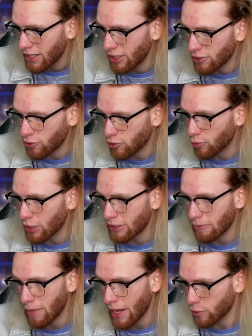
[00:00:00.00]
This is the
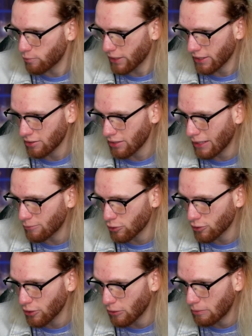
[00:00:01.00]
reason matchmaking times
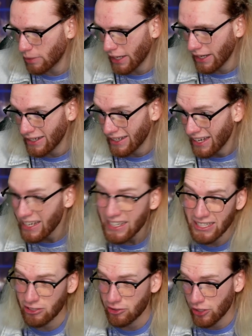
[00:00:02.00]
are so bad.
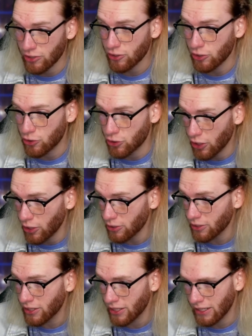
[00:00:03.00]
Is this a
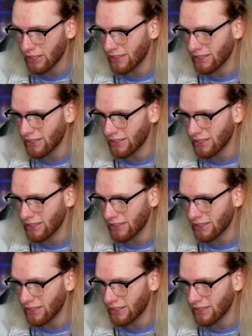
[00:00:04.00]
joke?